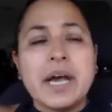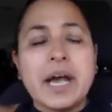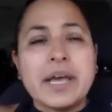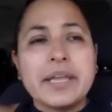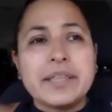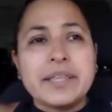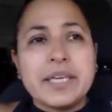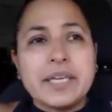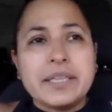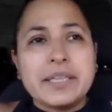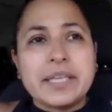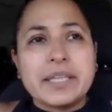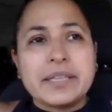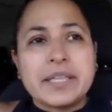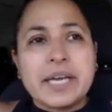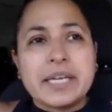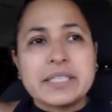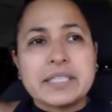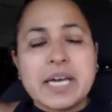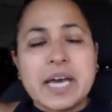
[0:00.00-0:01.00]
I think that
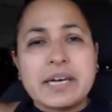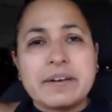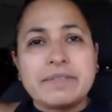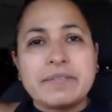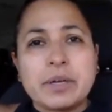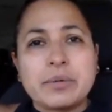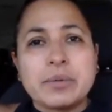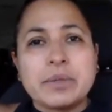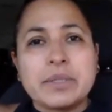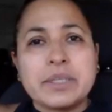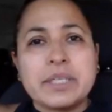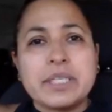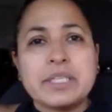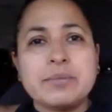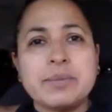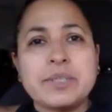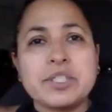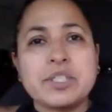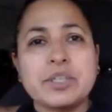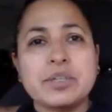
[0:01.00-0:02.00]
that's kind of like what
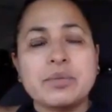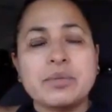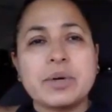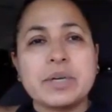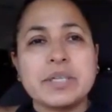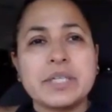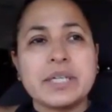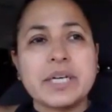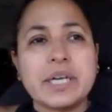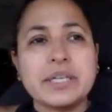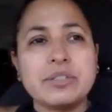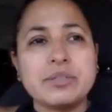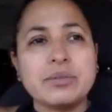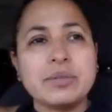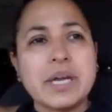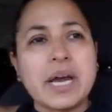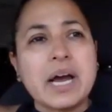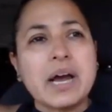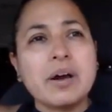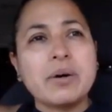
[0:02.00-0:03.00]
leads me to the work that I do
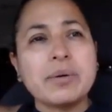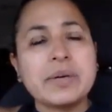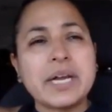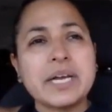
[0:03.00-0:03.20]
now.